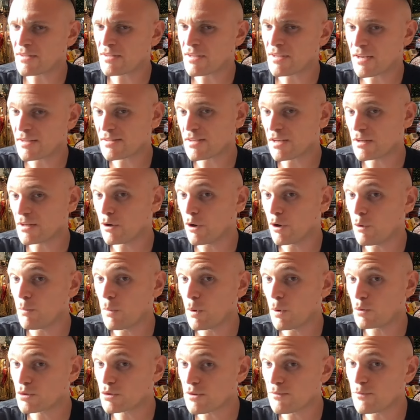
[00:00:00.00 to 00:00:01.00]
And yes, I know
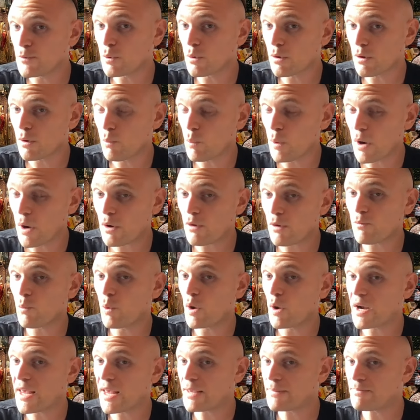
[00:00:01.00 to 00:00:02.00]
most of you are aware of
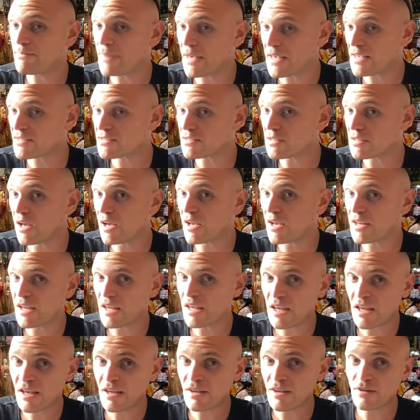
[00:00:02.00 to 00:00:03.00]
what a
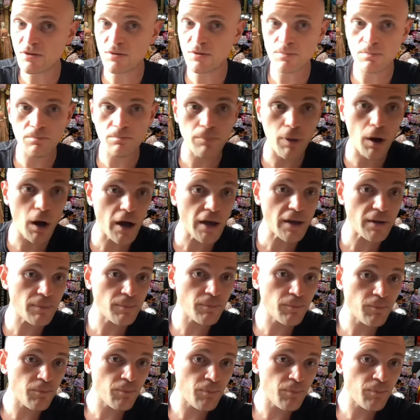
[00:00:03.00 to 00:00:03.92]
baseline is, but